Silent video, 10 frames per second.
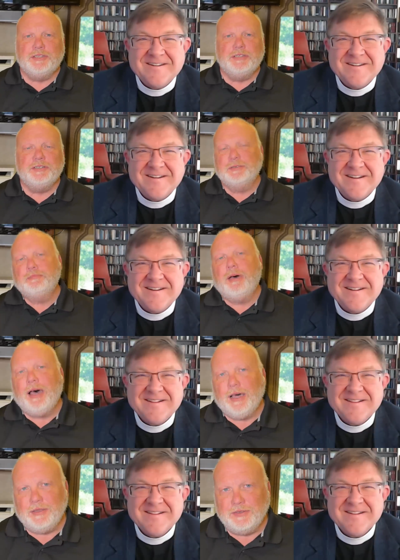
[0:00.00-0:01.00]
Speaker 1: that this is
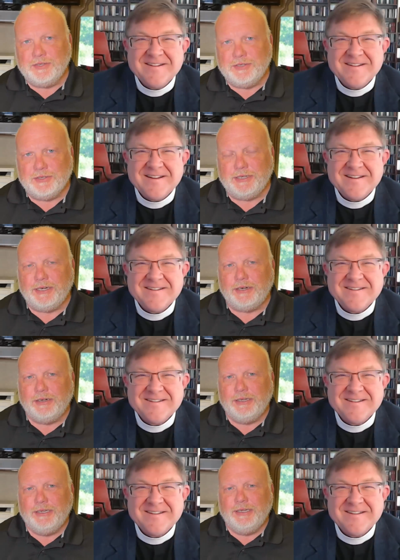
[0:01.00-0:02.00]
pollen season here.
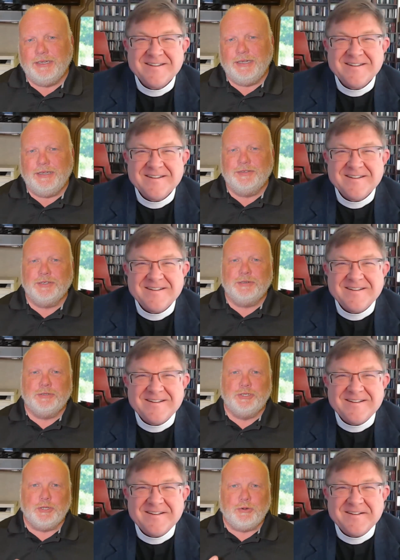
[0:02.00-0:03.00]
And
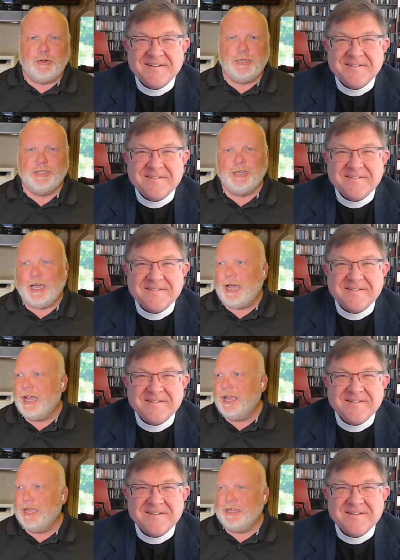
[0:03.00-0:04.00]
so George and
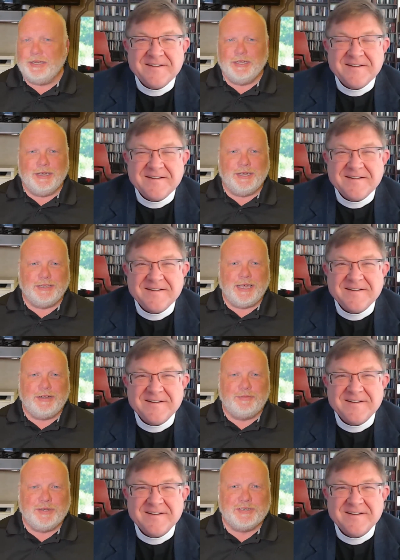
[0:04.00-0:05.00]
I and a
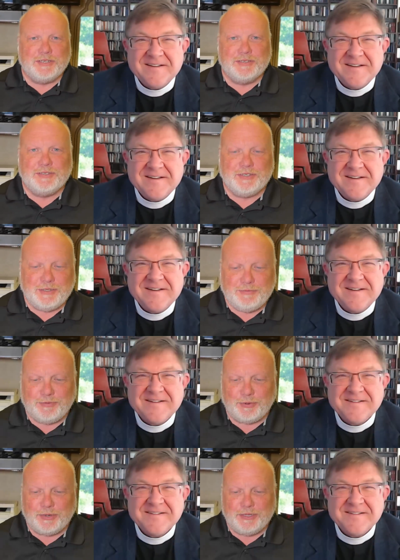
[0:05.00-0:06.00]
lot of residents in
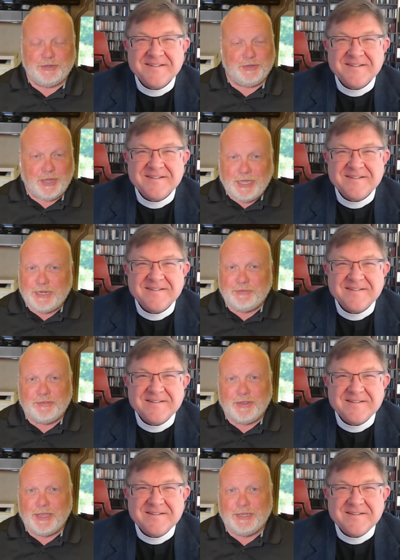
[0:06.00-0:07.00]
Florida, native
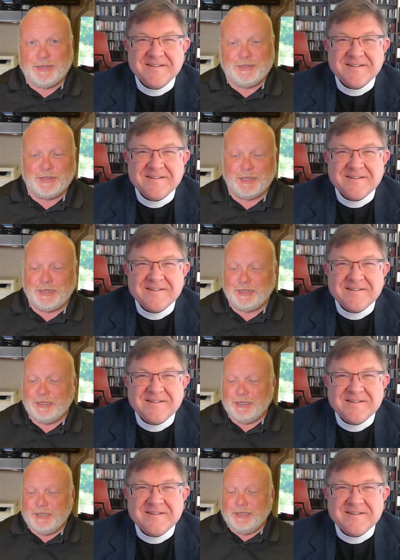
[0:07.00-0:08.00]
and, and uh,
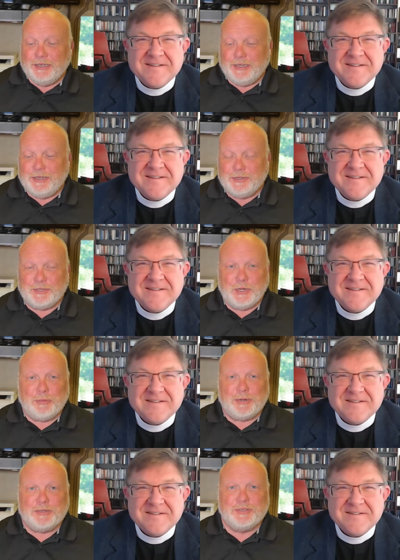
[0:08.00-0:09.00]
uh,
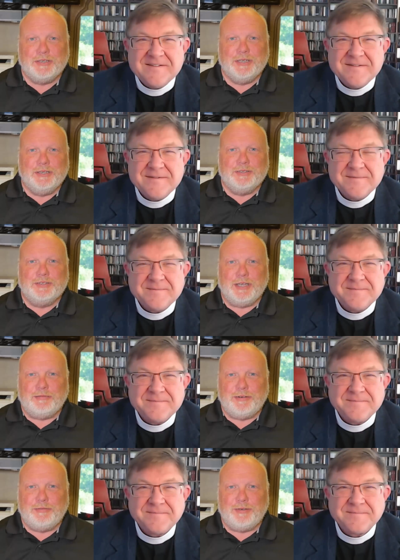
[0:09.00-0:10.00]
snowbirds,
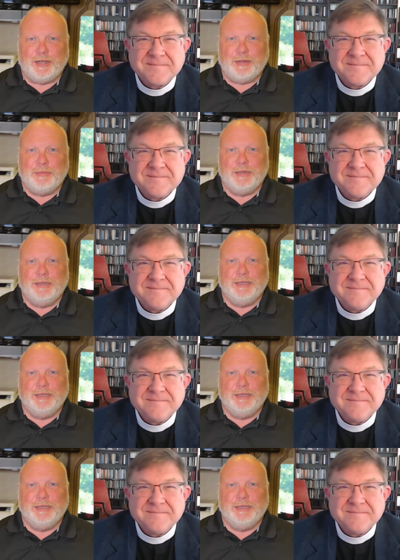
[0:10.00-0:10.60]
suffer from